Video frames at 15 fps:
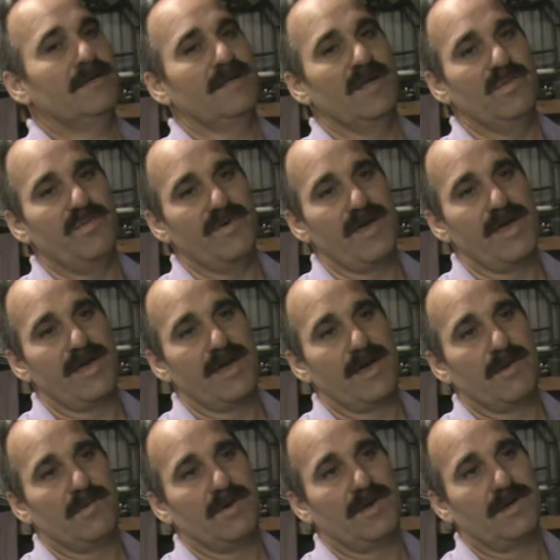EPA
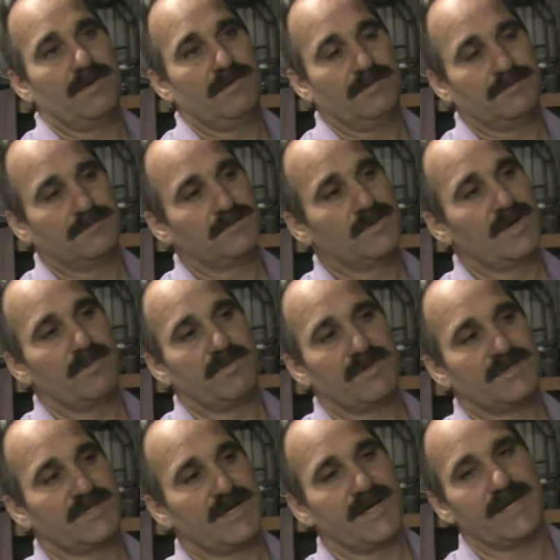came in. We had a
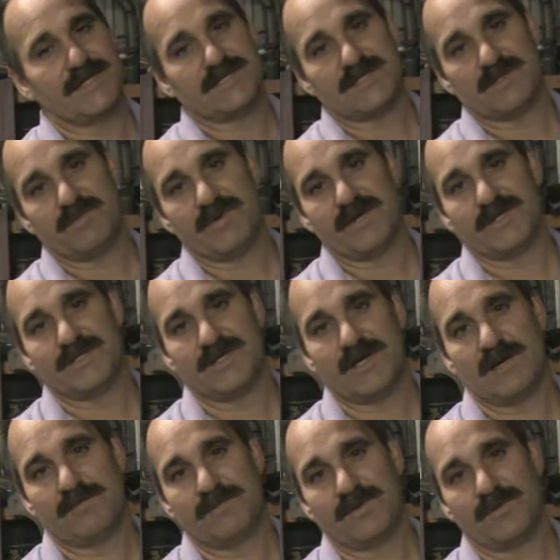bunch of cans in the paint
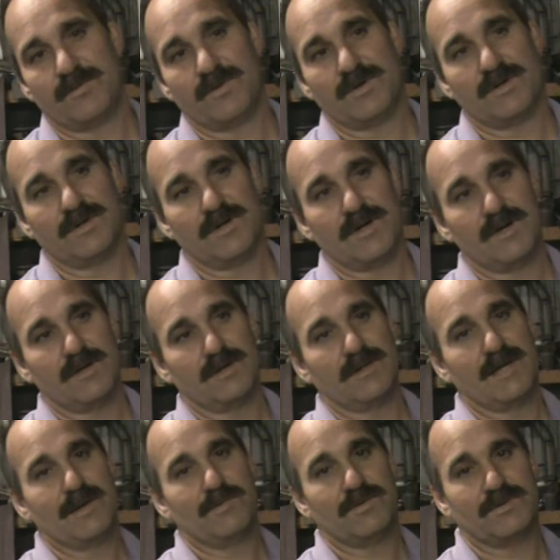shop that weren't
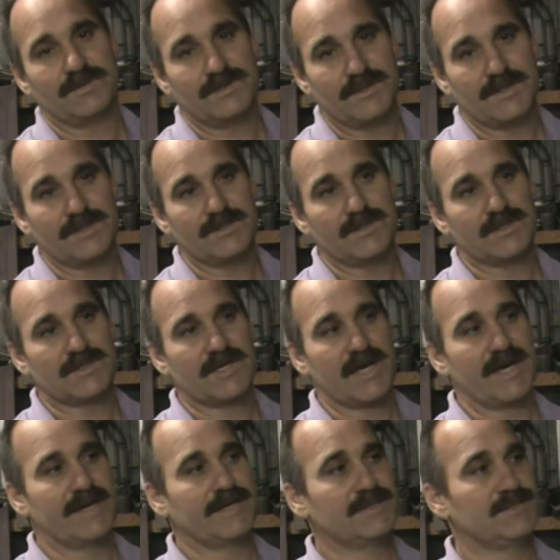labeled, just
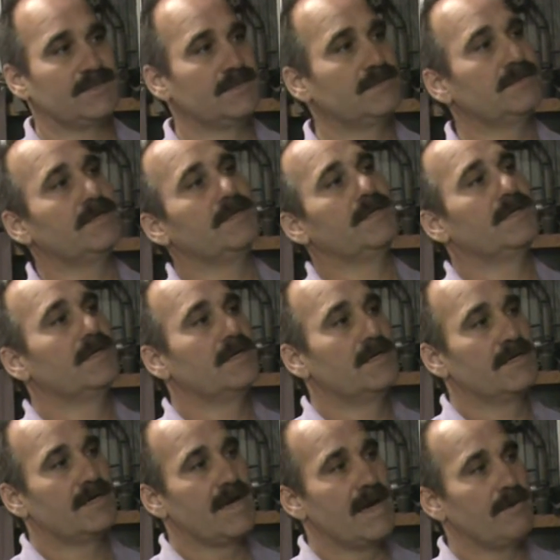cans in
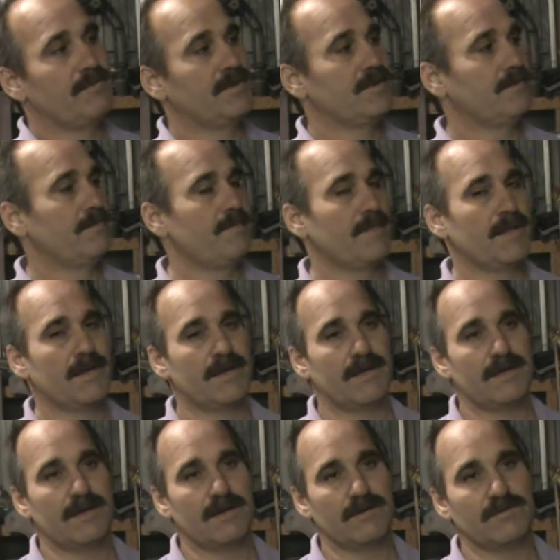the cabinet.
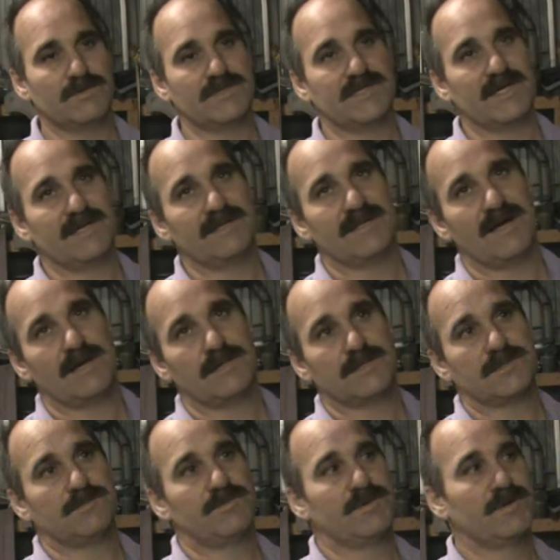And it was
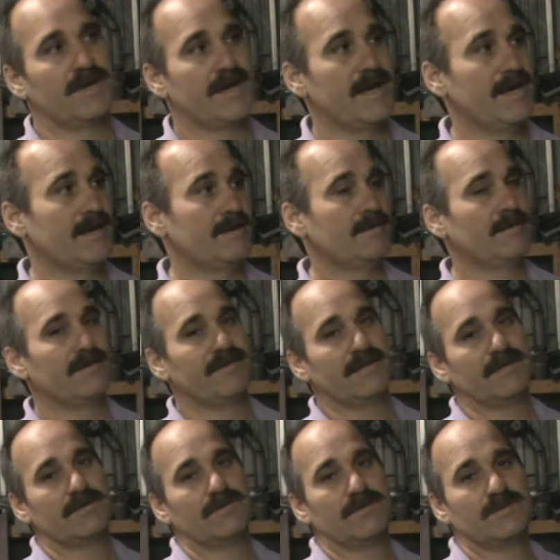10,000 per can. I
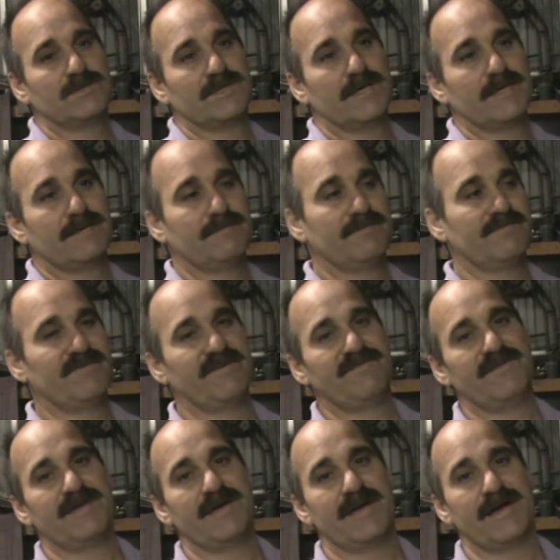think there was like
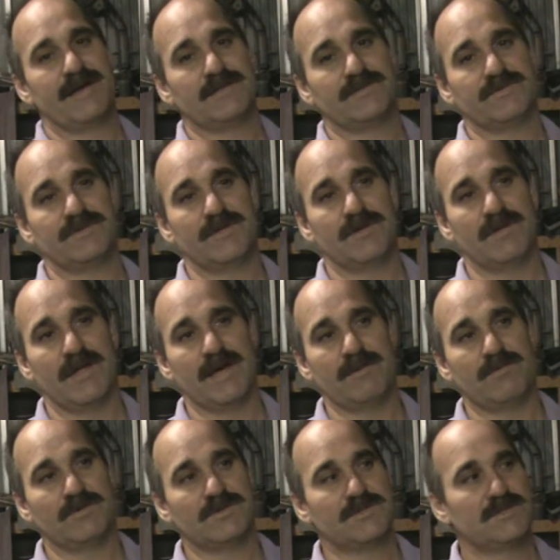50 cans with no
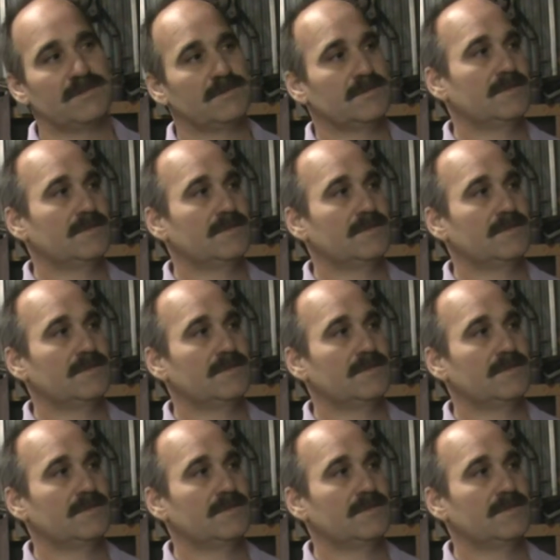labels.